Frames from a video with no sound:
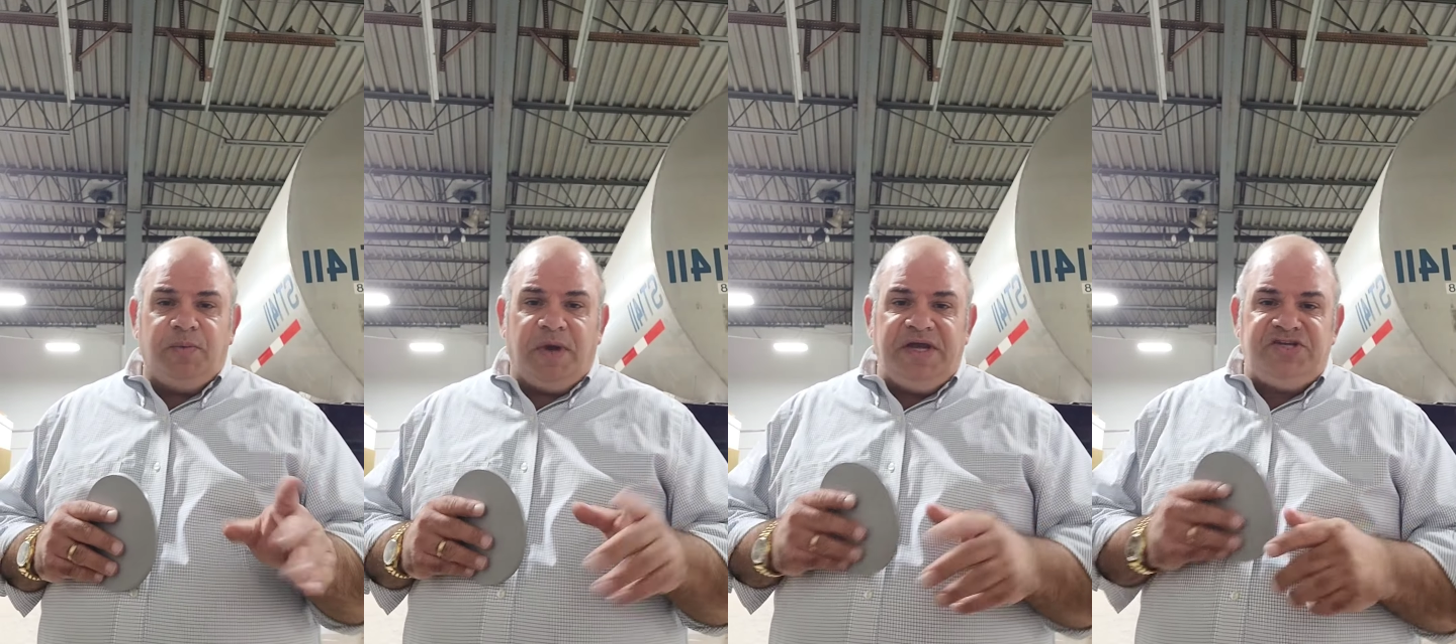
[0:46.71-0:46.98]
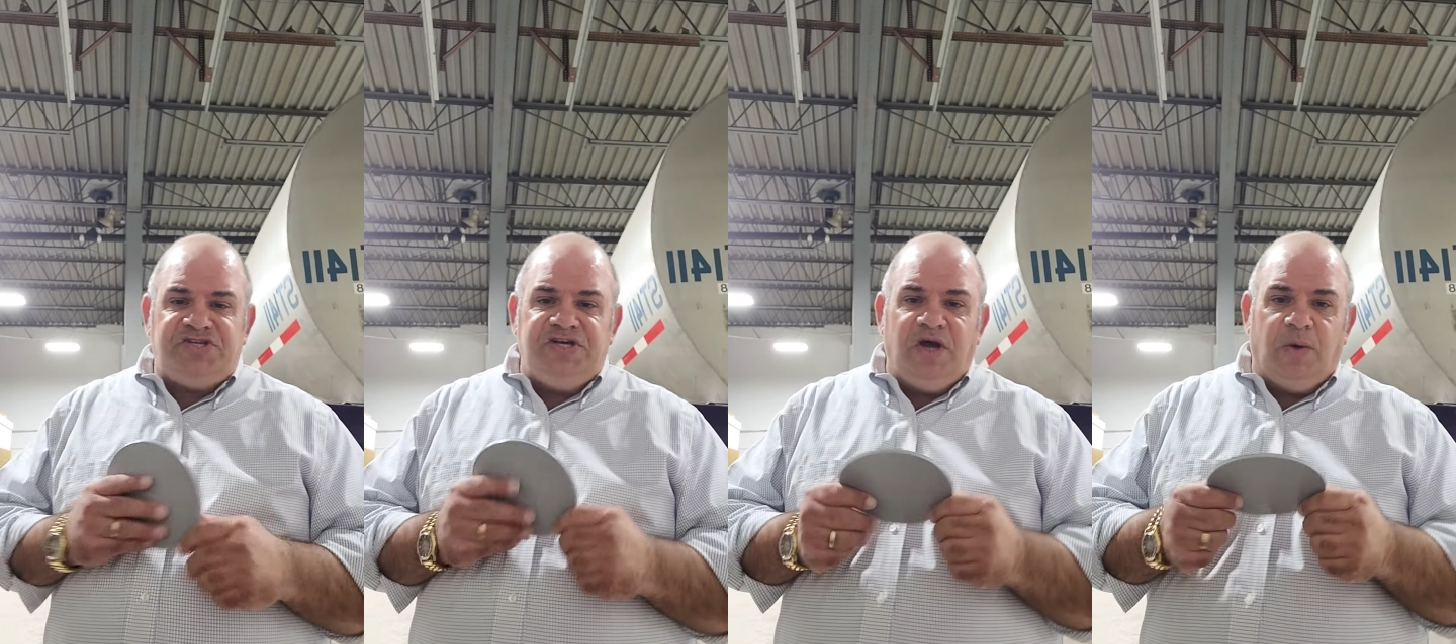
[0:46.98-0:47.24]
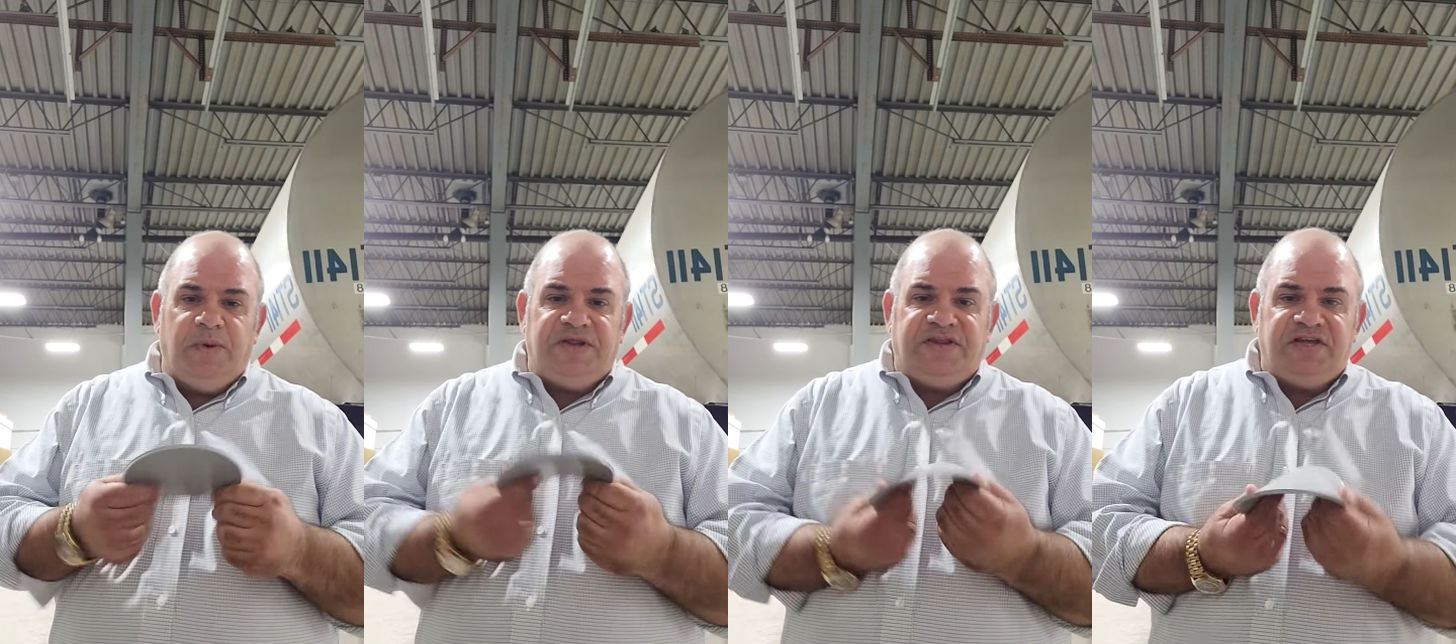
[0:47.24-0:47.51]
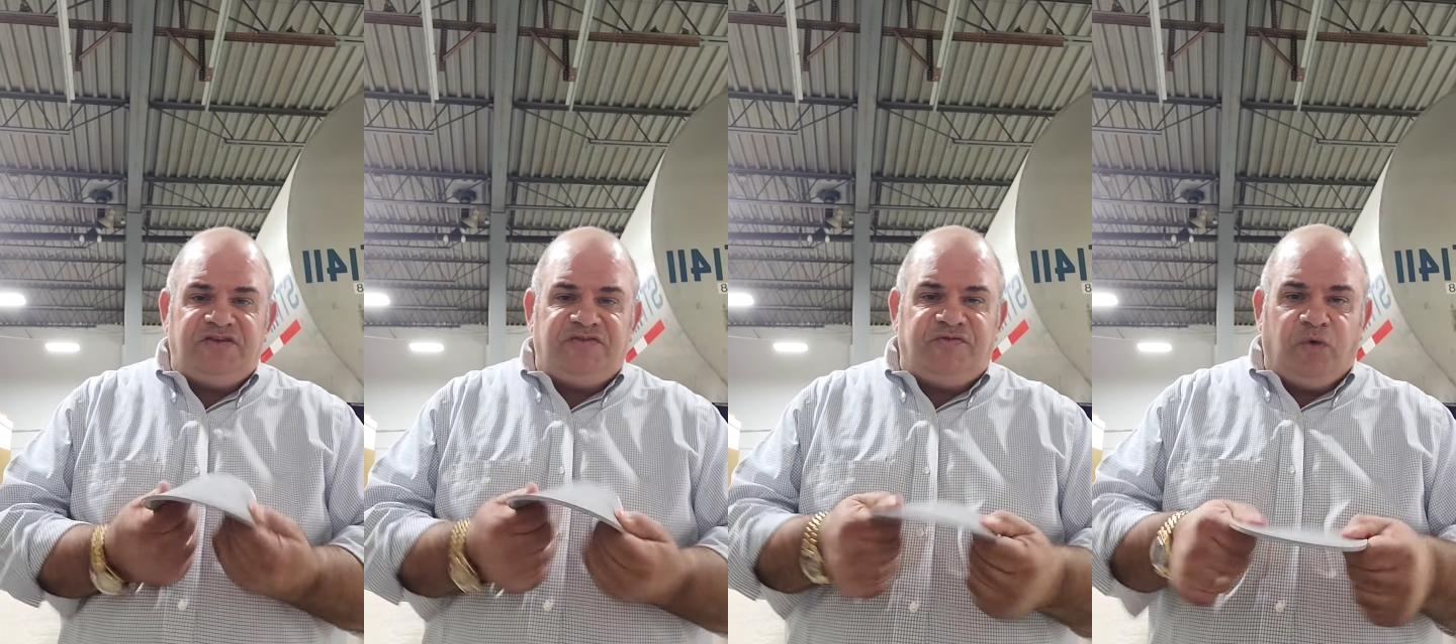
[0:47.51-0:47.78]
ratio with
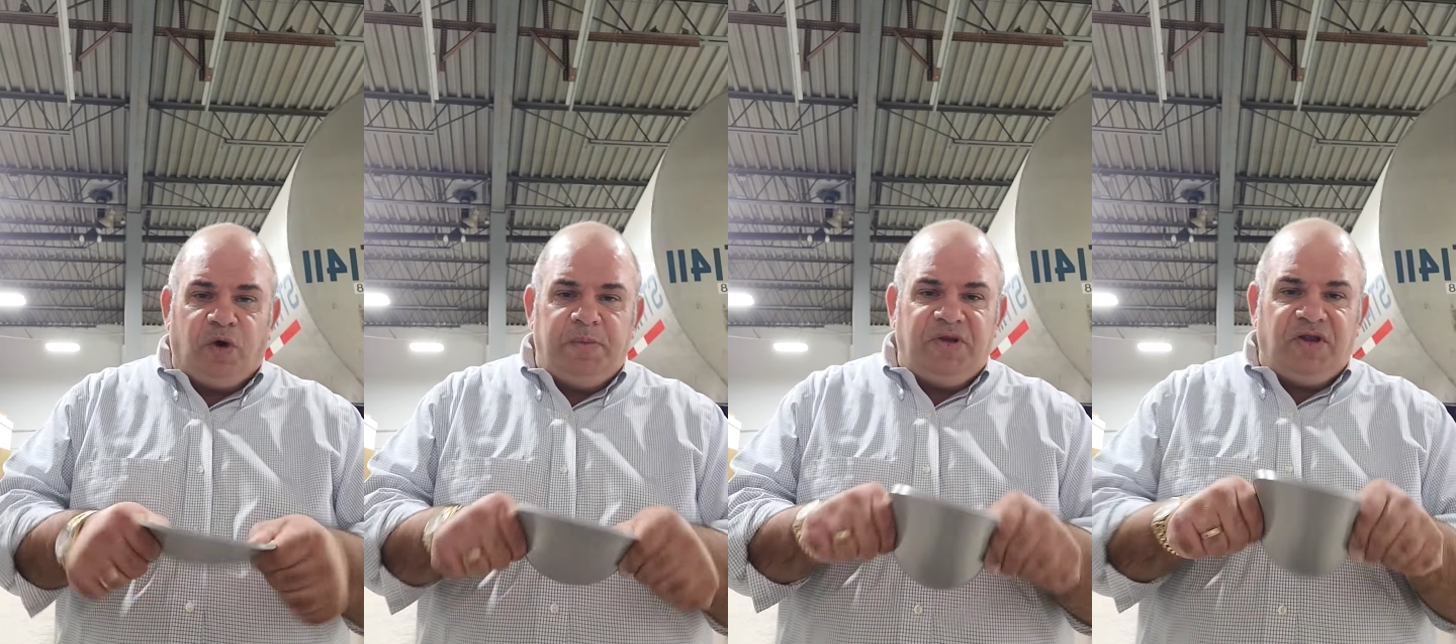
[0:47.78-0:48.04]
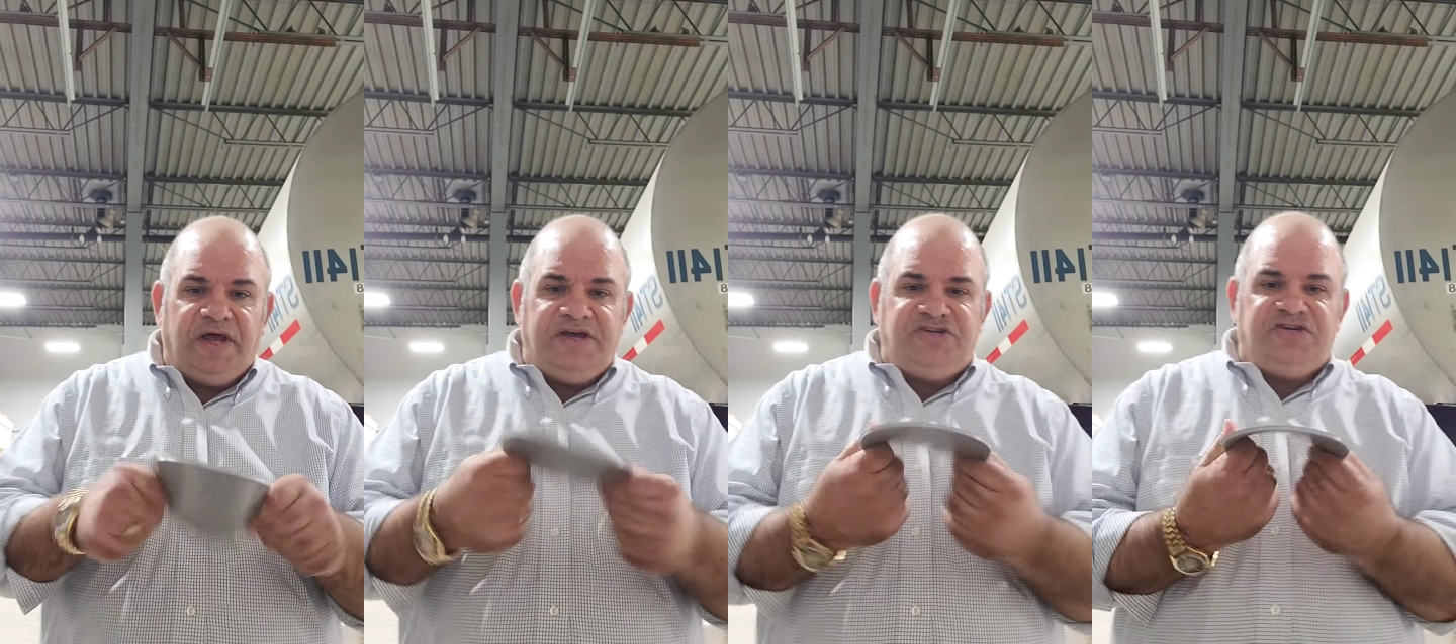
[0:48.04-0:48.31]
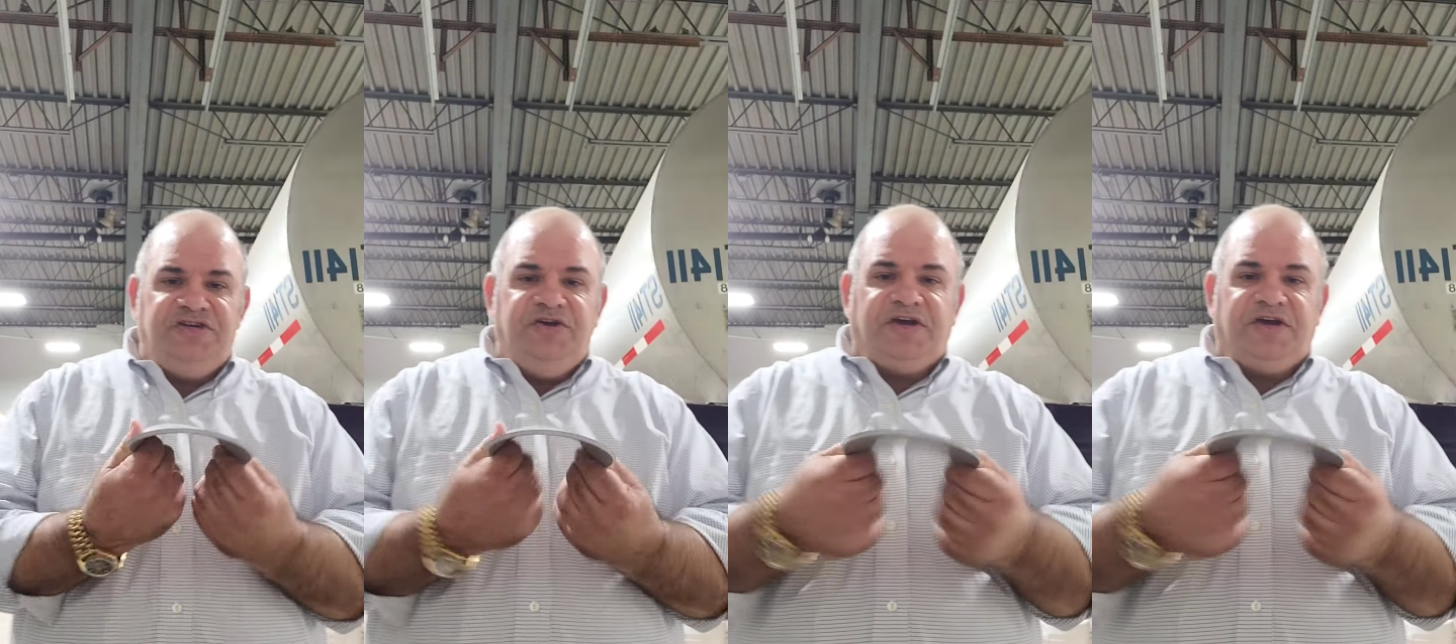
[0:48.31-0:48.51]
this formulation,